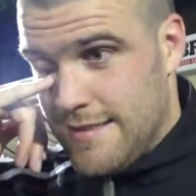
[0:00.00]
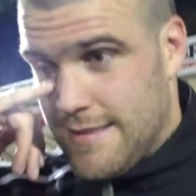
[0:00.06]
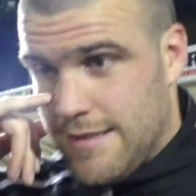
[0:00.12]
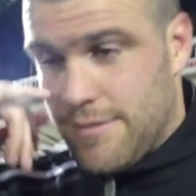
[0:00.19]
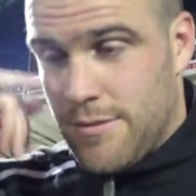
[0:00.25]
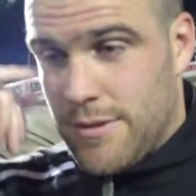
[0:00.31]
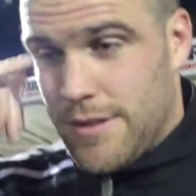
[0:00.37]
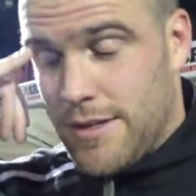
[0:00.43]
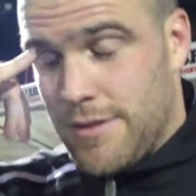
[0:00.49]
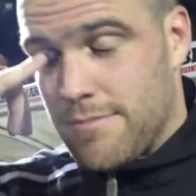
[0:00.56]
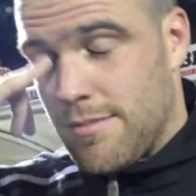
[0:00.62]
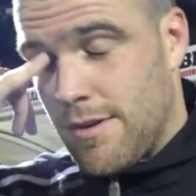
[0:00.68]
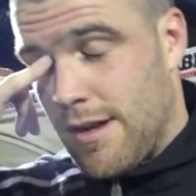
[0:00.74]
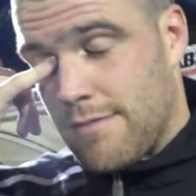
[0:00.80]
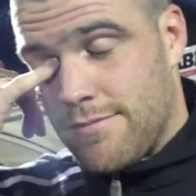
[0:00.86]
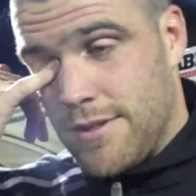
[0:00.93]
Yeah, you,
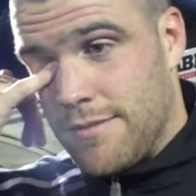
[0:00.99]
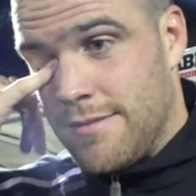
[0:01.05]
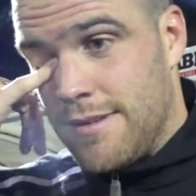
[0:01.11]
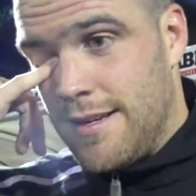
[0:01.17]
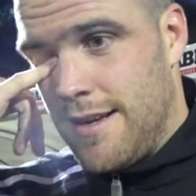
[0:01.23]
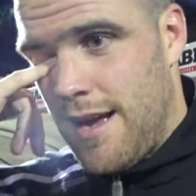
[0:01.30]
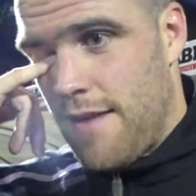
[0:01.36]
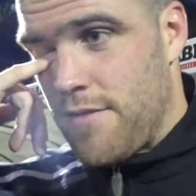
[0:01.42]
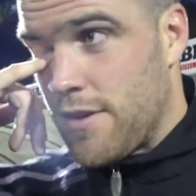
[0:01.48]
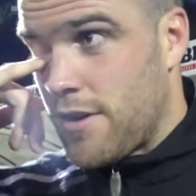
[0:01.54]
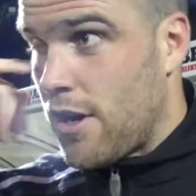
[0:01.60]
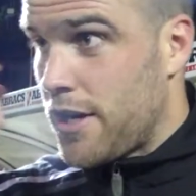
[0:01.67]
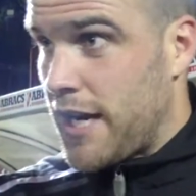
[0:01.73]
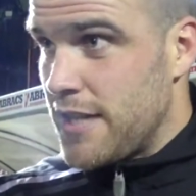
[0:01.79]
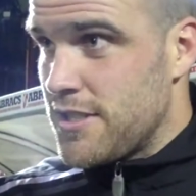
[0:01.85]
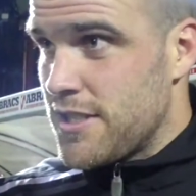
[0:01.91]
have, you, have, you,
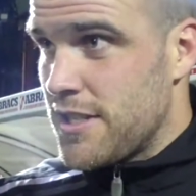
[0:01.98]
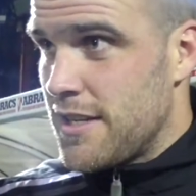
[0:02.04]
got kids?